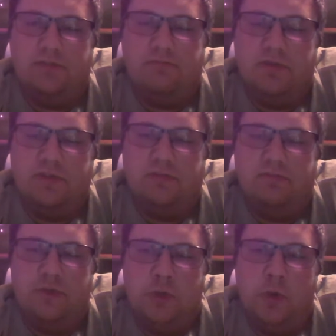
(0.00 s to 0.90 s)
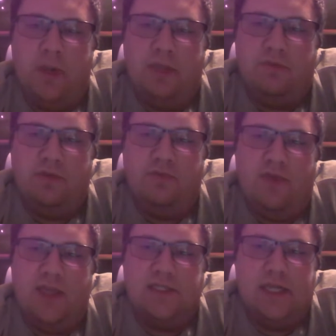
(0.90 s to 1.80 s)
It's 208
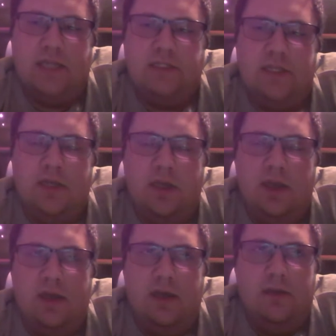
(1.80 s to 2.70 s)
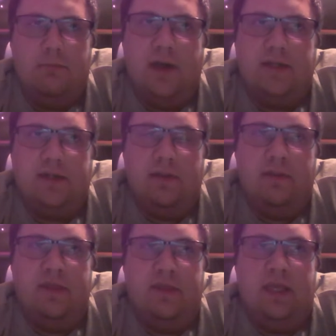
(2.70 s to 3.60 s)
three-phase connected, but
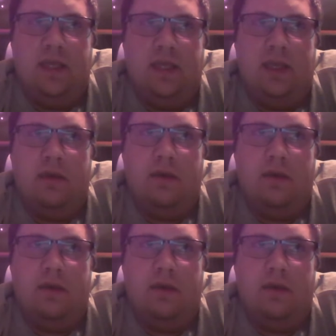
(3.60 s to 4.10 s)
it